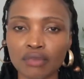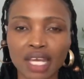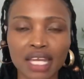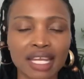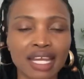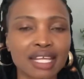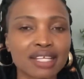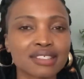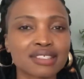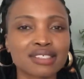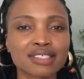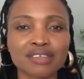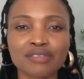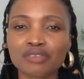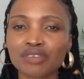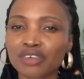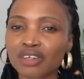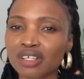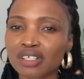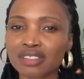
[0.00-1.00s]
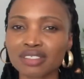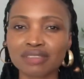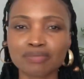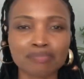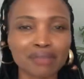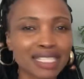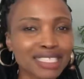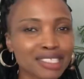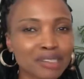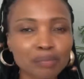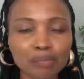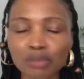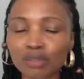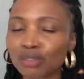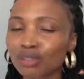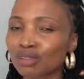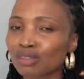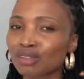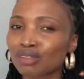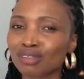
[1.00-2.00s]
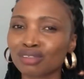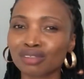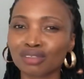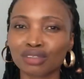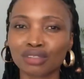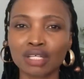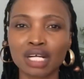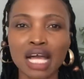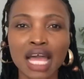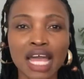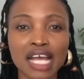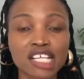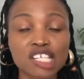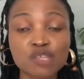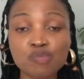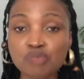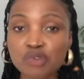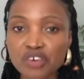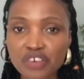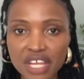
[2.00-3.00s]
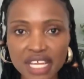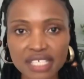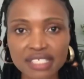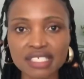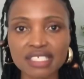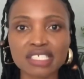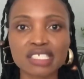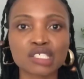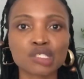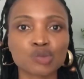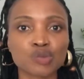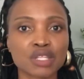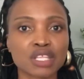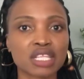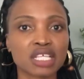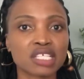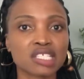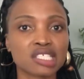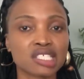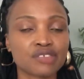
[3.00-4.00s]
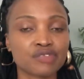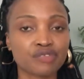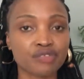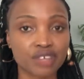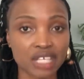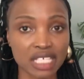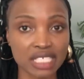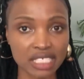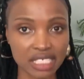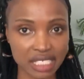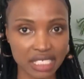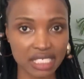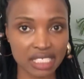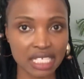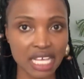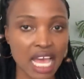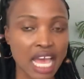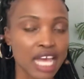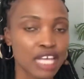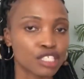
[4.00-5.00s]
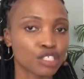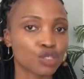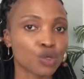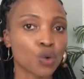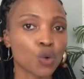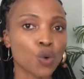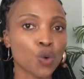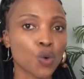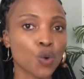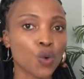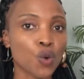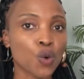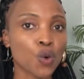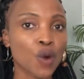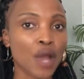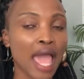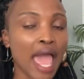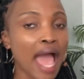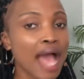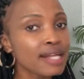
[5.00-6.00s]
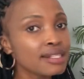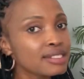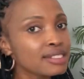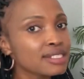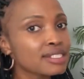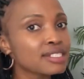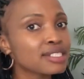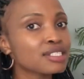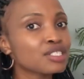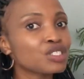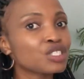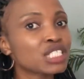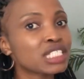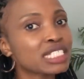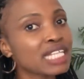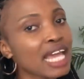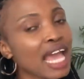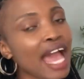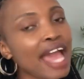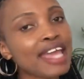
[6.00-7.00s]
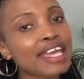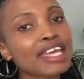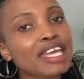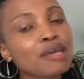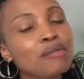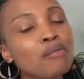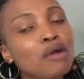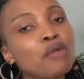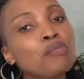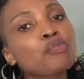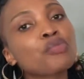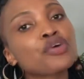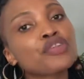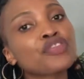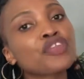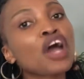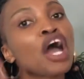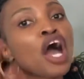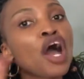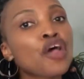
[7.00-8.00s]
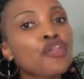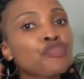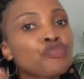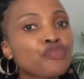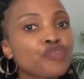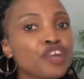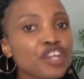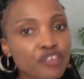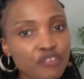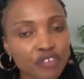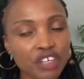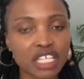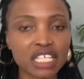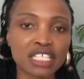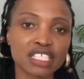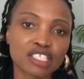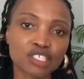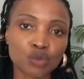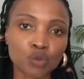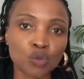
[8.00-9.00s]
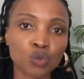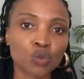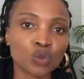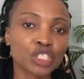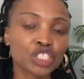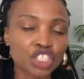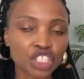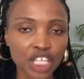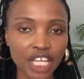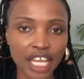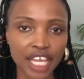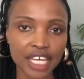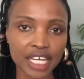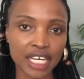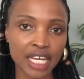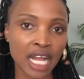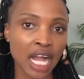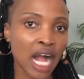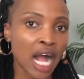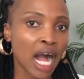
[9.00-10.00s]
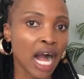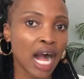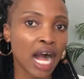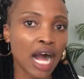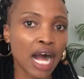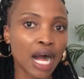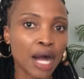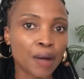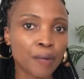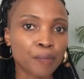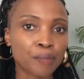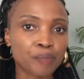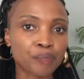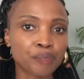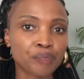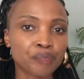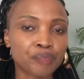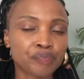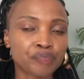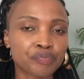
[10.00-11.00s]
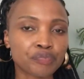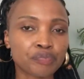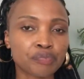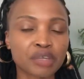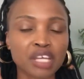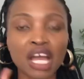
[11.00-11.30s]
like multiple experiences with these vendors. So hence today I came up with 3 vendors which can be